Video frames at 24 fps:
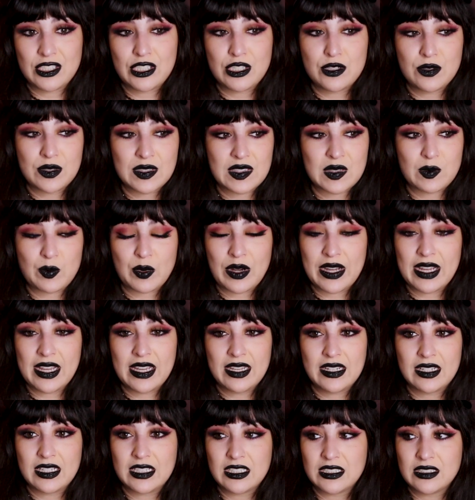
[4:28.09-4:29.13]
Do a
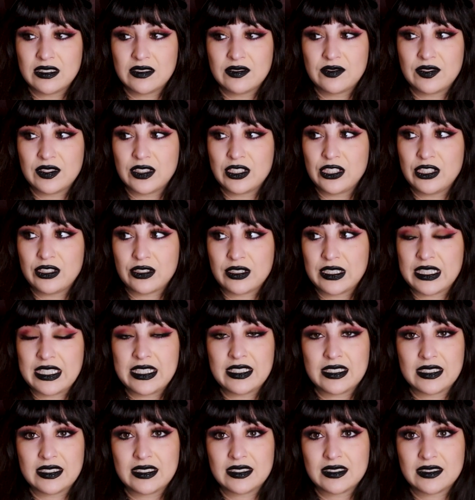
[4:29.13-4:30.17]
spread of your
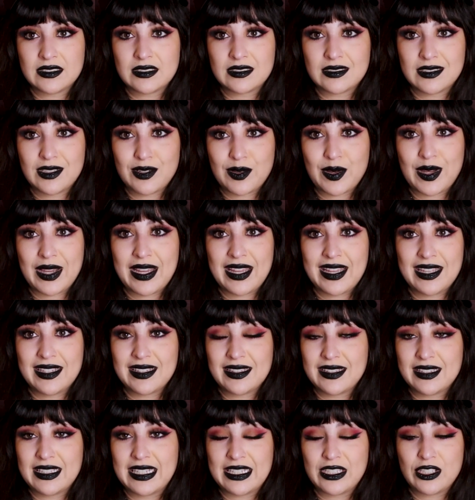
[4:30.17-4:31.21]
year. Okay,
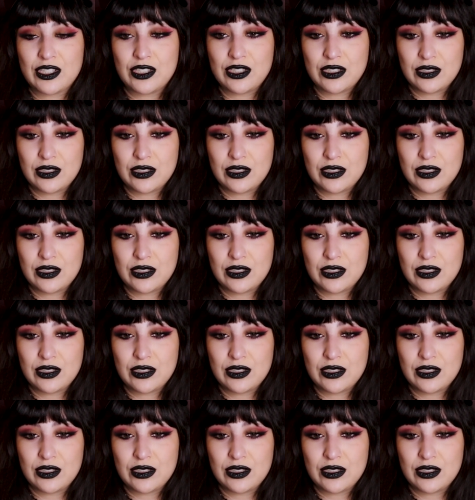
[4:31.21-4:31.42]
like